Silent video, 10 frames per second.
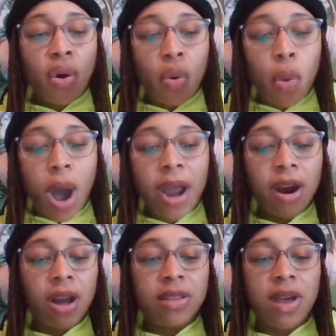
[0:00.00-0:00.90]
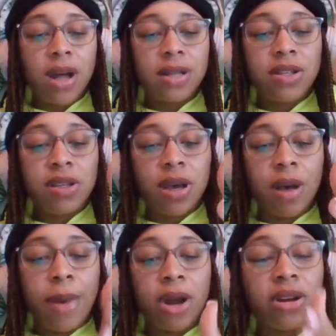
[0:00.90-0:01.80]
Why are our thoughts
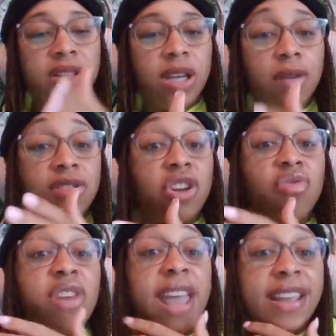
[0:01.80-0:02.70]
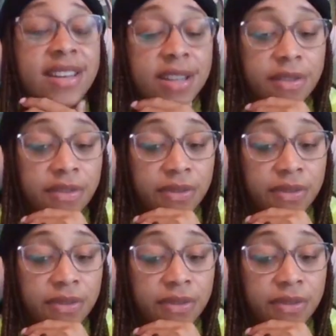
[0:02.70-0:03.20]
about ourselves so negative?